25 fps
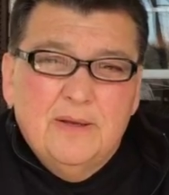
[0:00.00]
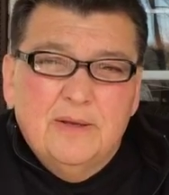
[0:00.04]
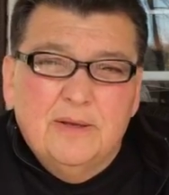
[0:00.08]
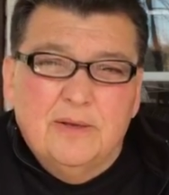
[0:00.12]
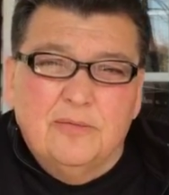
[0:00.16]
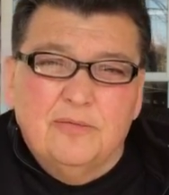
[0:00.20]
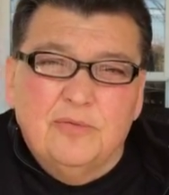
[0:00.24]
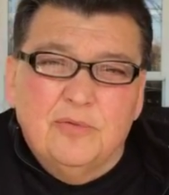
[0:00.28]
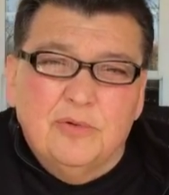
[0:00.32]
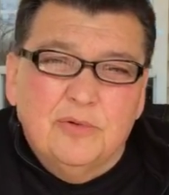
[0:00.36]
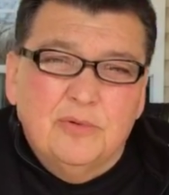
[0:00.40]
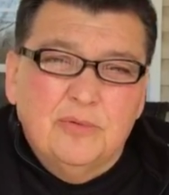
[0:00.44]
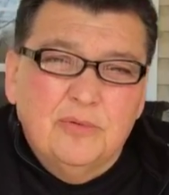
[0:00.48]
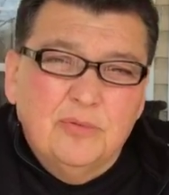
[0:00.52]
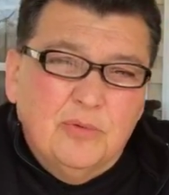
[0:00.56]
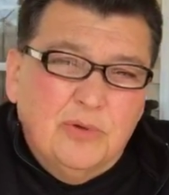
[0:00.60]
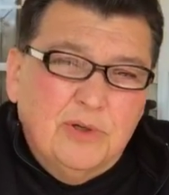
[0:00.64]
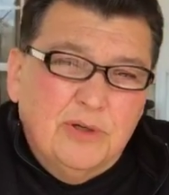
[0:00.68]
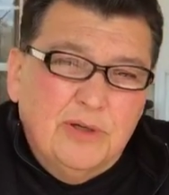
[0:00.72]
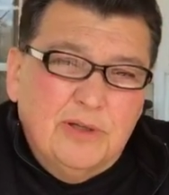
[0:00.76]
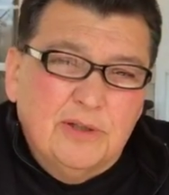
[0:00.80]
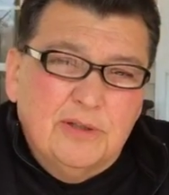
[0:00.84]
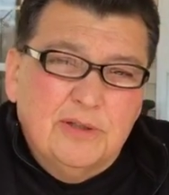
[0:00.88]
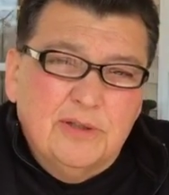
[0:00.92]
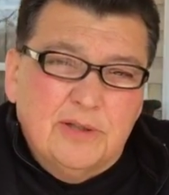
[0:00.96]
If you, we'll
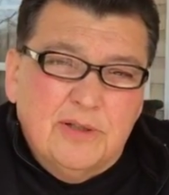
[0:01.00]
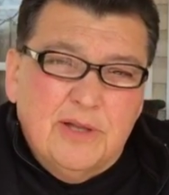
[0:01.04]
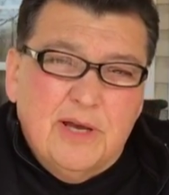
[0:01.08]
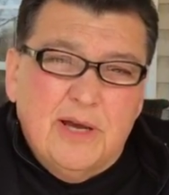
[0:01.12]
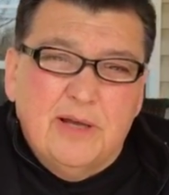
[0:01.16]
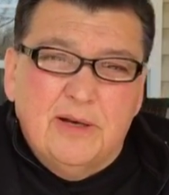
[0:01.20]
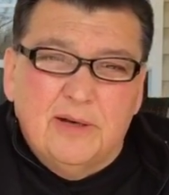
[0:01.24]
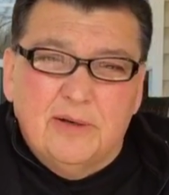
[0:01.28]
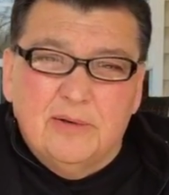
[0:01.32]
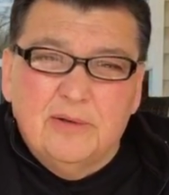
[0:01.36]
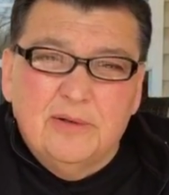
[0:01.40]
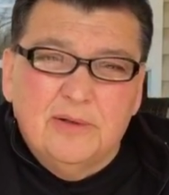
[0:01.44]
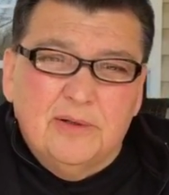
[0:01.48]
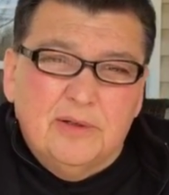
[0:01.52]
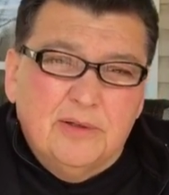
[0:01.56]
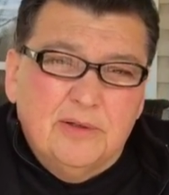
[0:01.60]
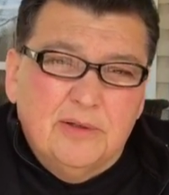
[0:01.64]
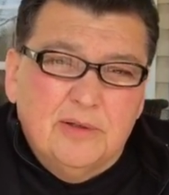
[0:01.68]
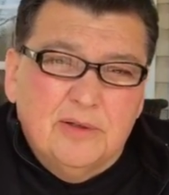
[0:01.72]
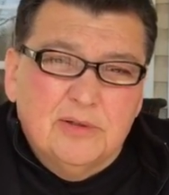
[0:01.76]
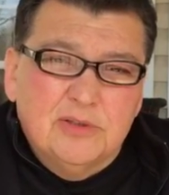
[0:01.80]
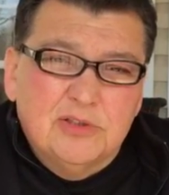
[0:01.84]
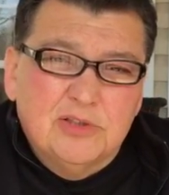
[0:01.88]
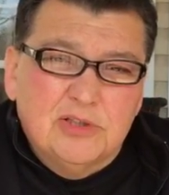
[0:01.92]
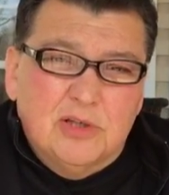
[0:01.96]
get to that in,
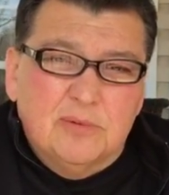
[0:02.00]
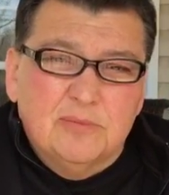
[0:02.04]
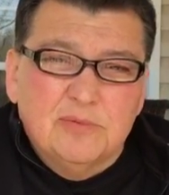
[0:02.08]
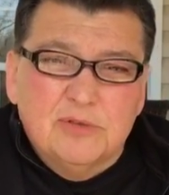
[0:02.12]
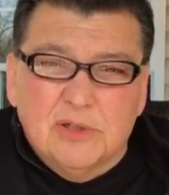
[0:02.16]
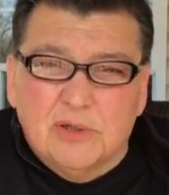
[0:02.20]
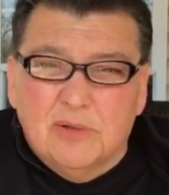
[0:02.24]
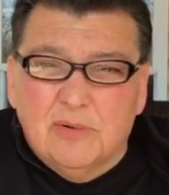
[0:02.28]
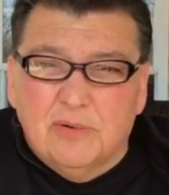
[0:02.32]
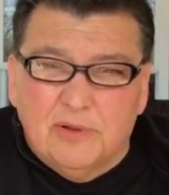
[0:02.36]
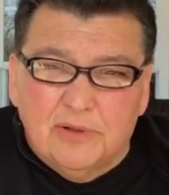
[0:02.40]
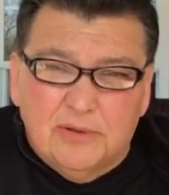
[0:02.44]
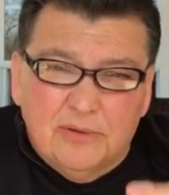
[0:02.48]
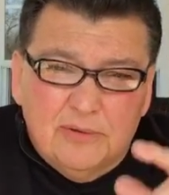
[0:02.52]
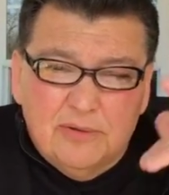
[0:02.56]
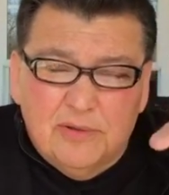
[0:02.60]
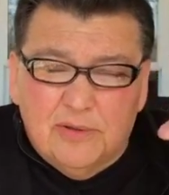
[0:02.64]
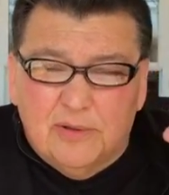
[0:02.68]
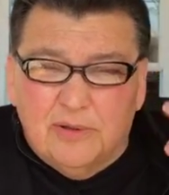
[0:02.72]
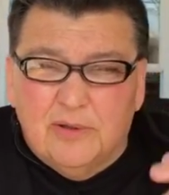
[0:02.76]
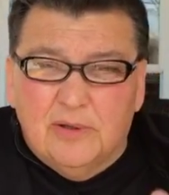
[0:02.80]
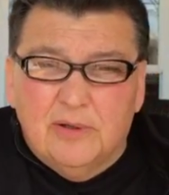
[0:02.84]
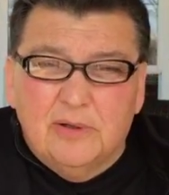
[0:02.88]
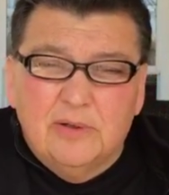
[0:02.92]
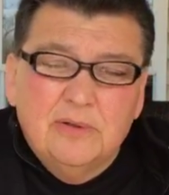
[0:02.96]
the subsequent
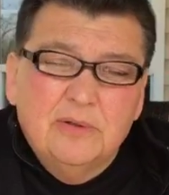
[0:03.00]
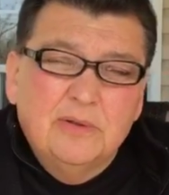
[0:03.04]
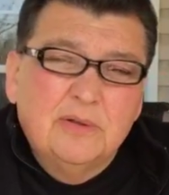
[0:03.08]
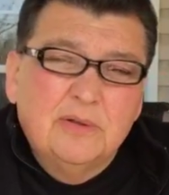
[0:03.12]
uh,